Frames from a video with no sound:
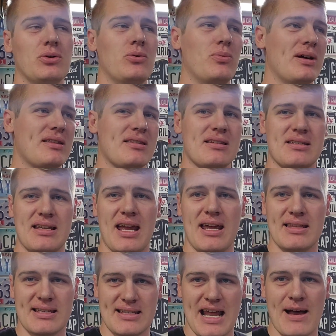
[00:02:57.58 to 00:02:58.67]
tool with,
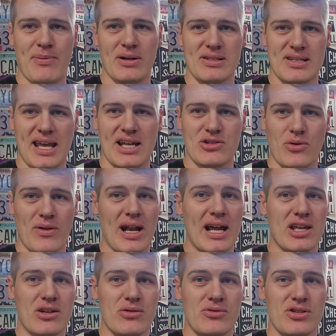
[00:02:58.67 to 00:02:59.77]
say, the Snap-on scan tool that
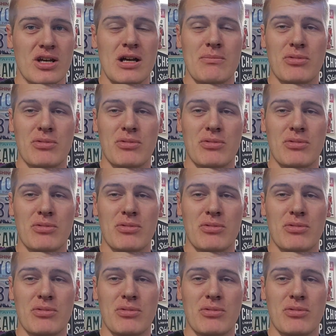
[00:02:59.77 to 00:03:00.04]
I use